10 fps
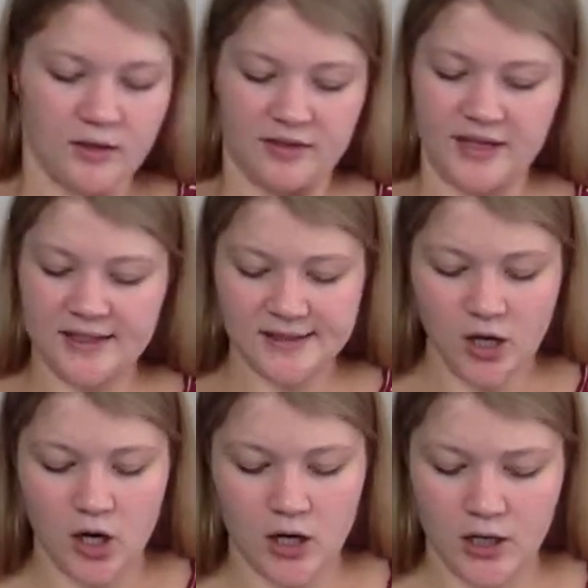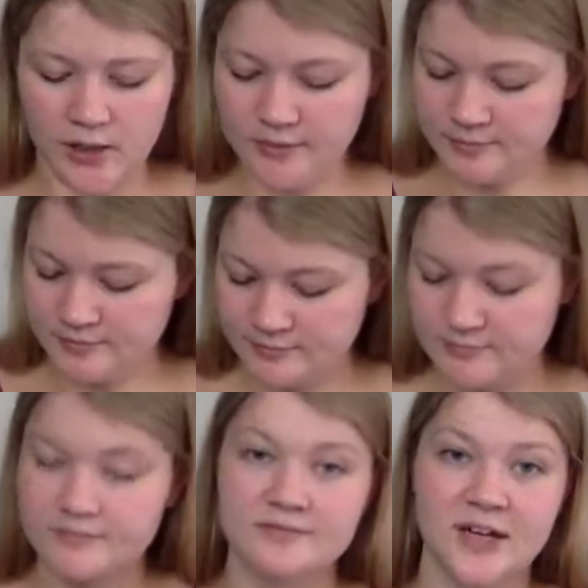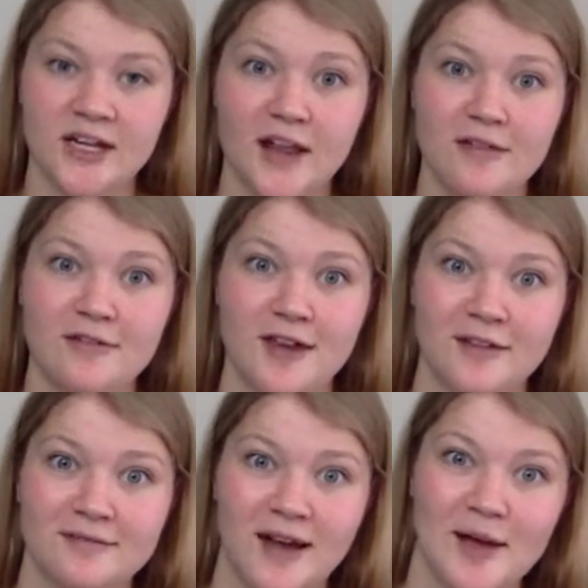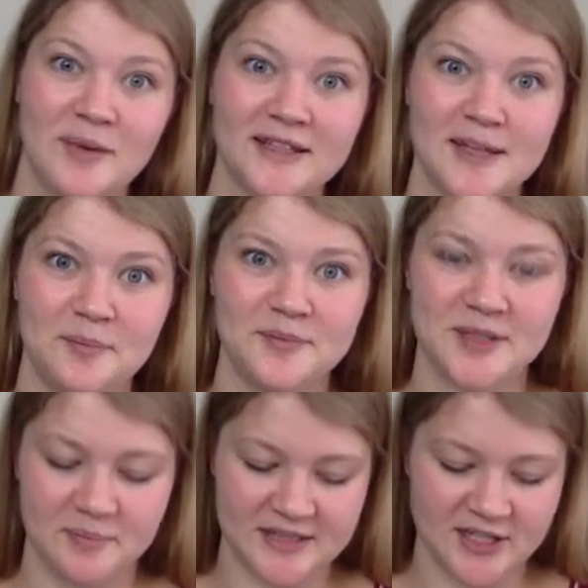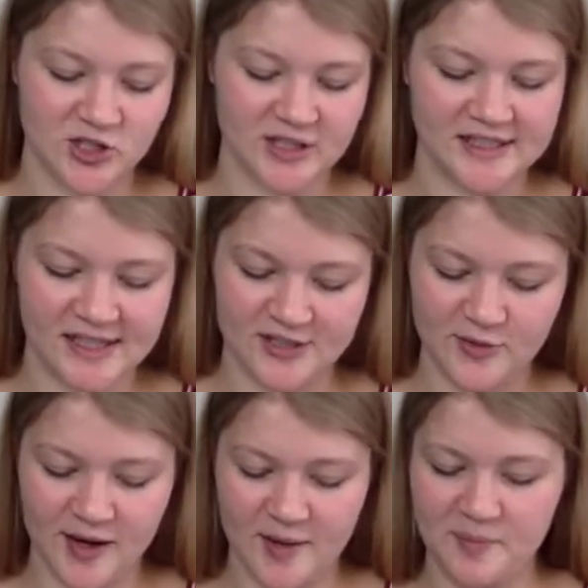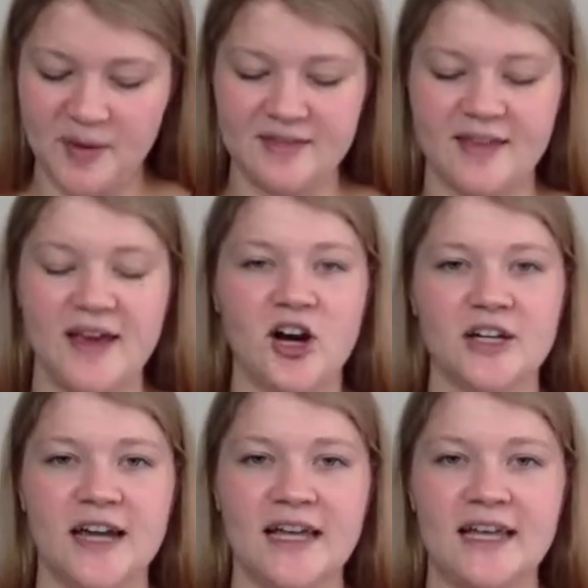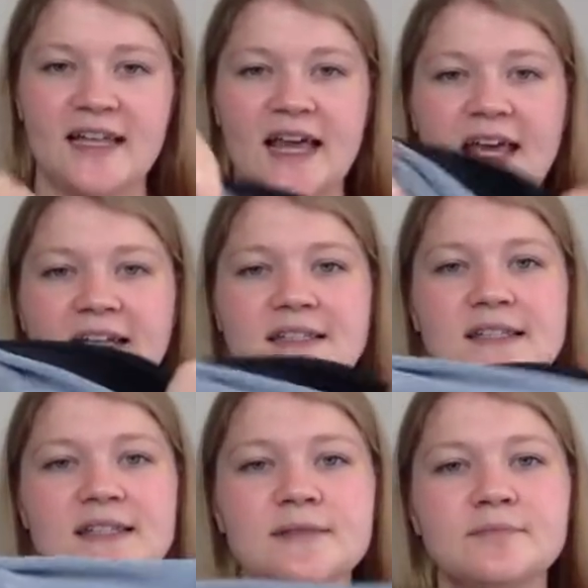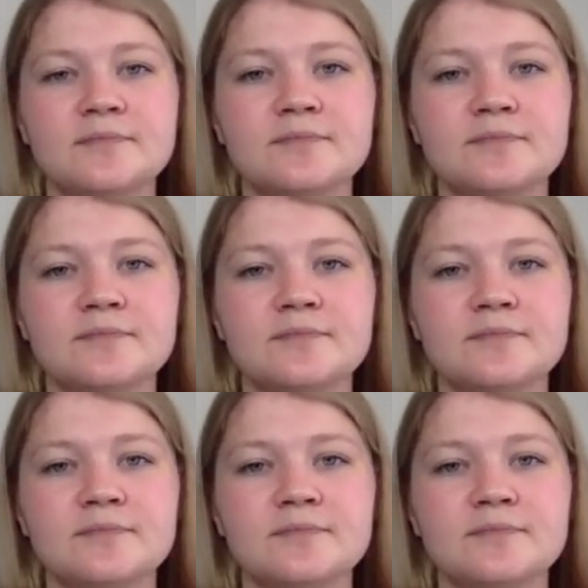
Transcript: These are another thing I picked up to potentially send ThredUp, but they are Nike leggings.